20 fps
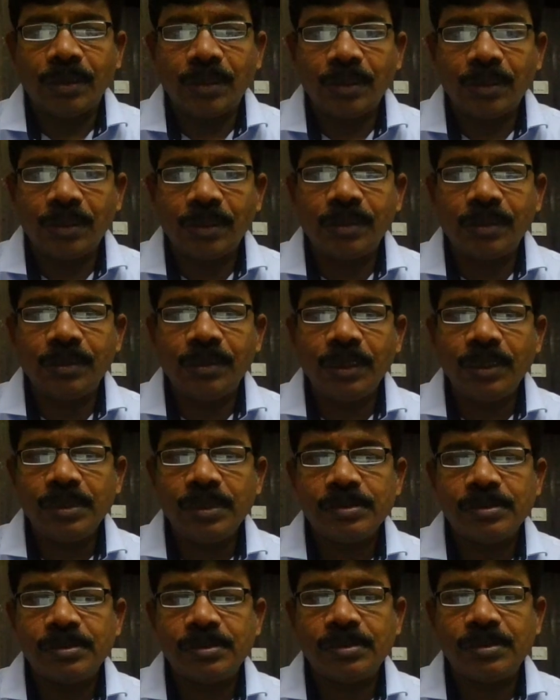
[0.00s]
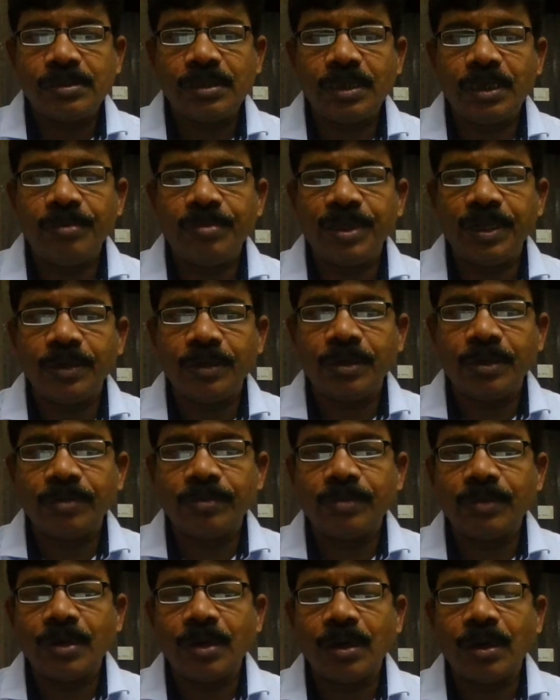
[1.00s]
earn the same
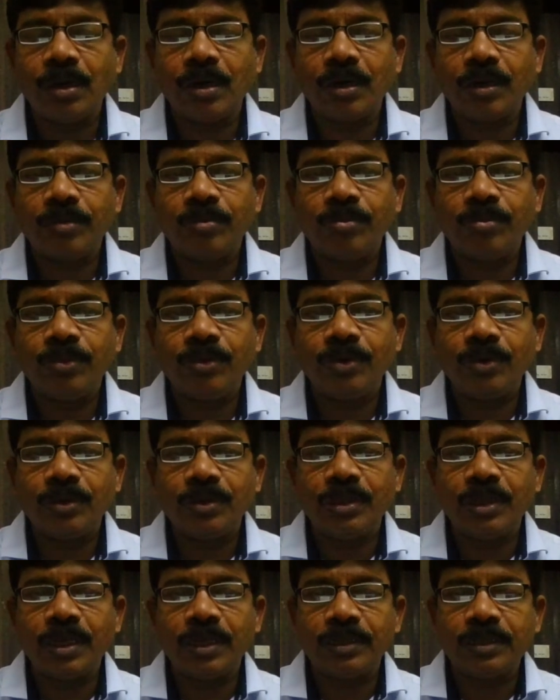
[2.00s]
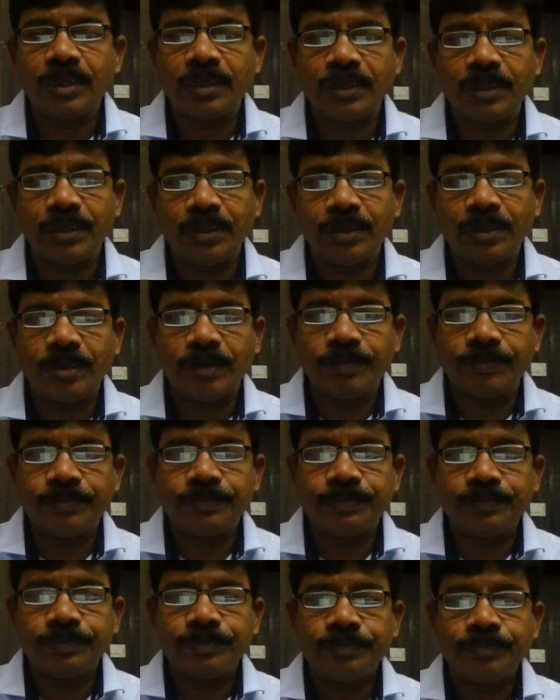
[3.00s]
income or more than that income,
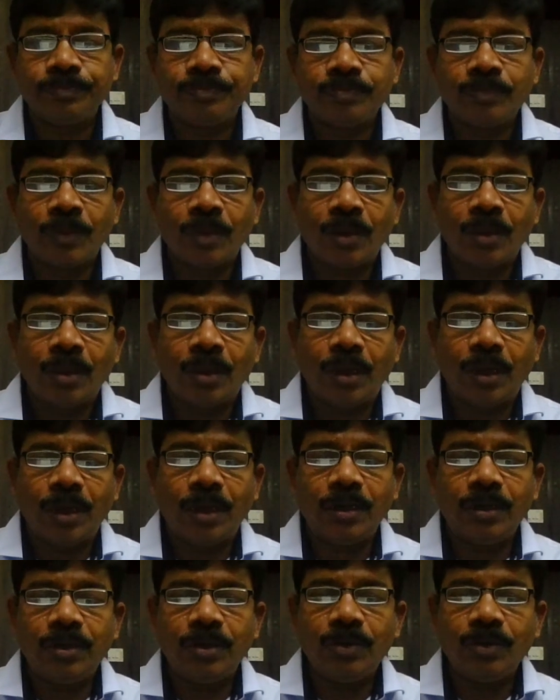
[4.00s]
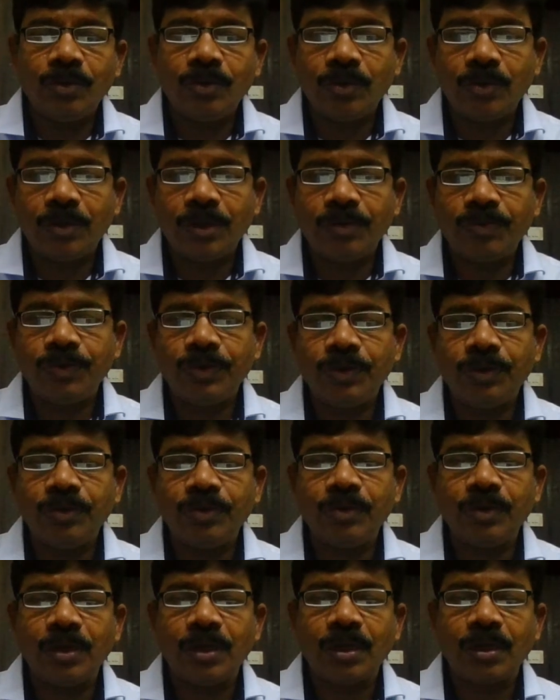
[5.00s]
and no
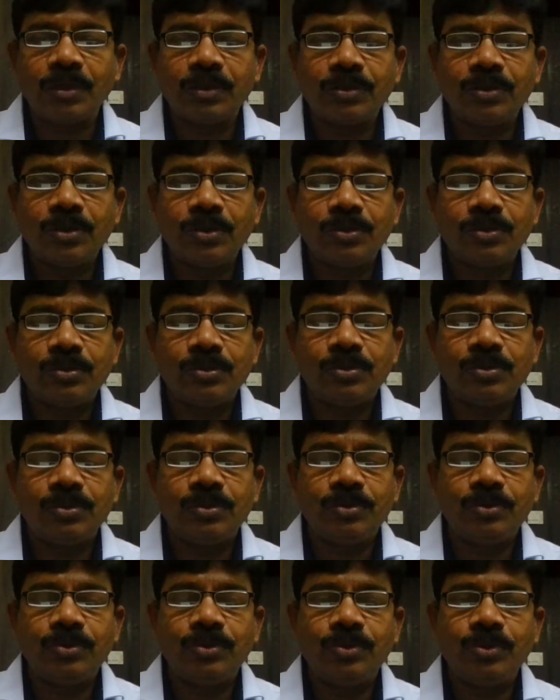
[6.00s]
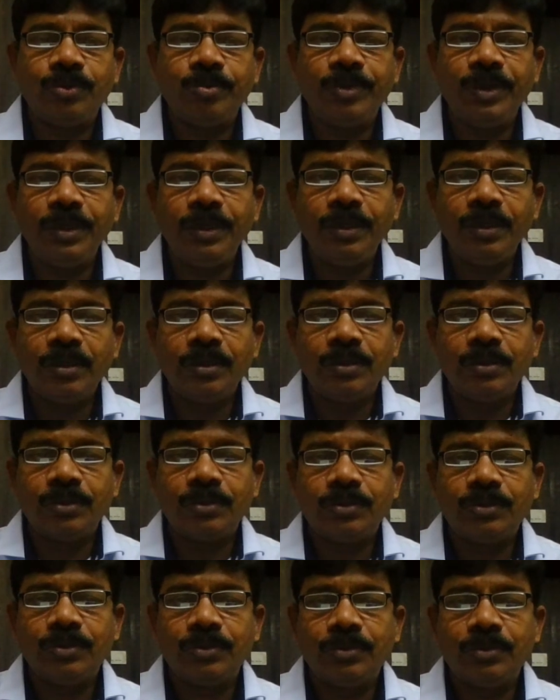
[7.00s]
revenue loss to be
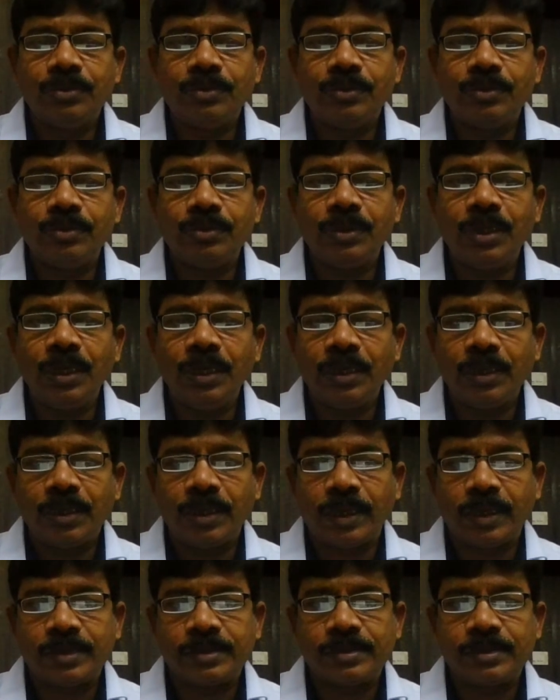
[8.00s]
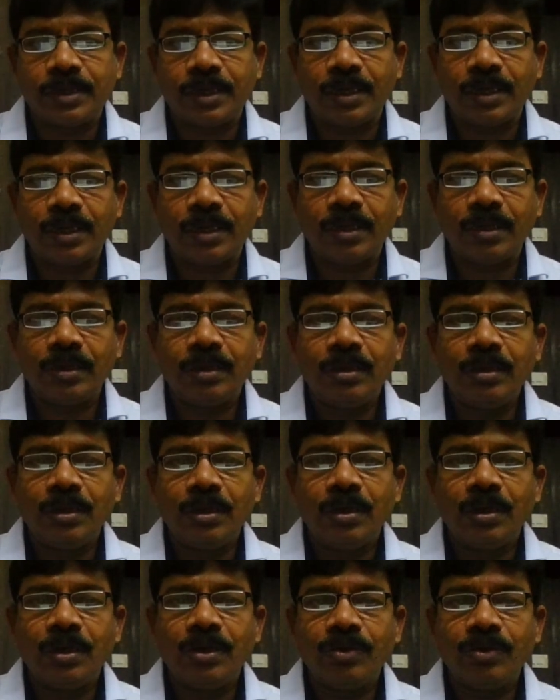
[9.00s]
to the exchequer.
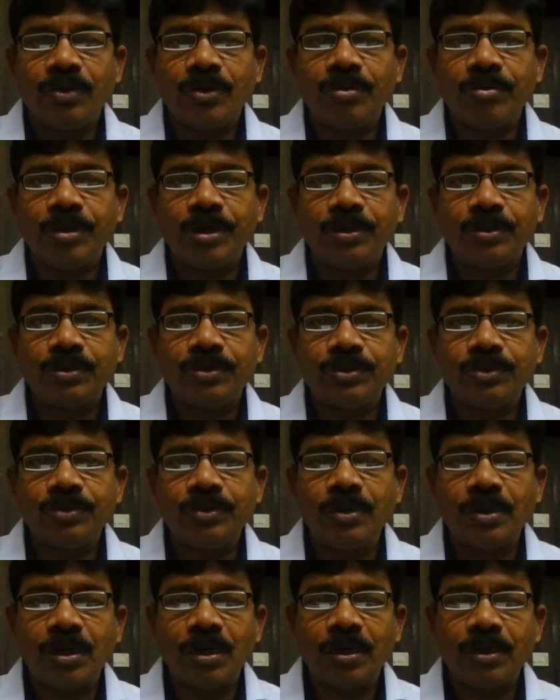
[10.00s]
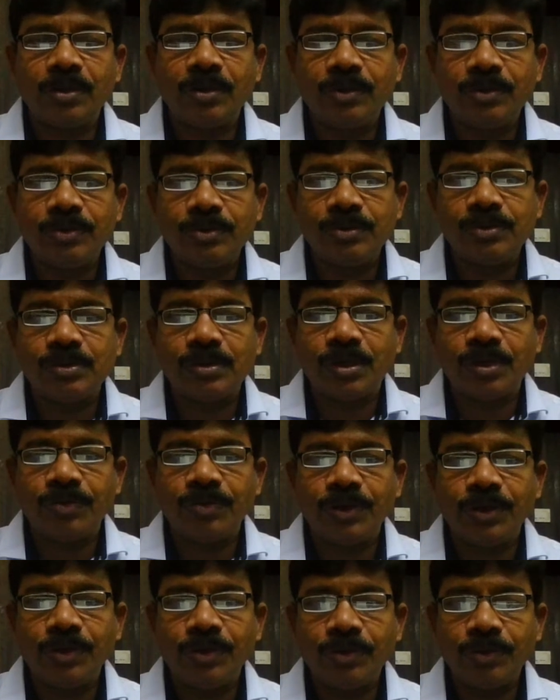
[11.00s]
Government should not lose
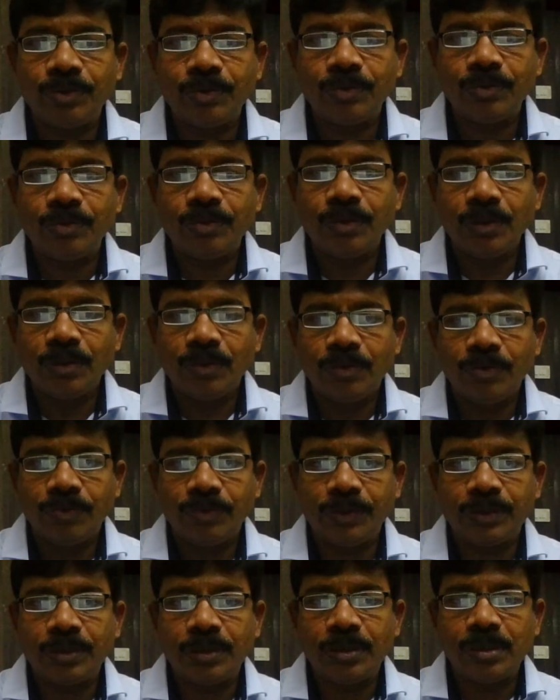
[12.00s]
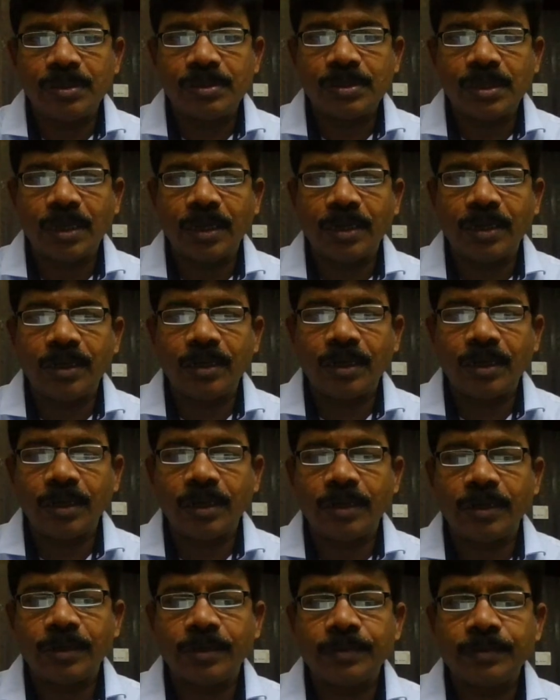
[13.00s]
revenue with this
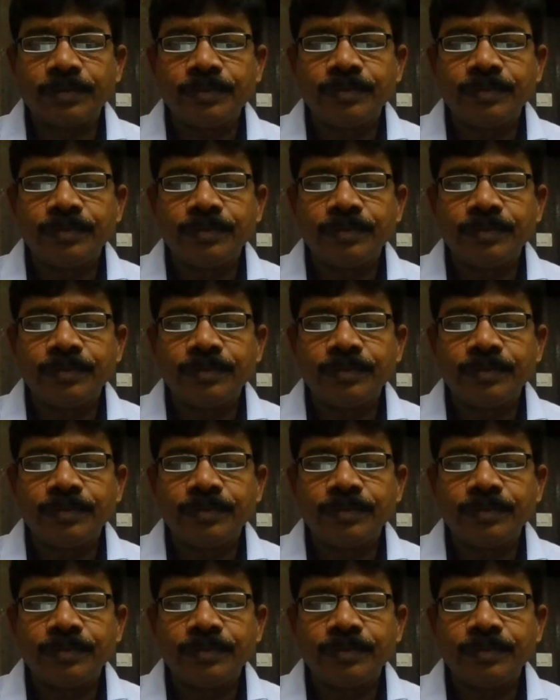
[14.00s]
RNR,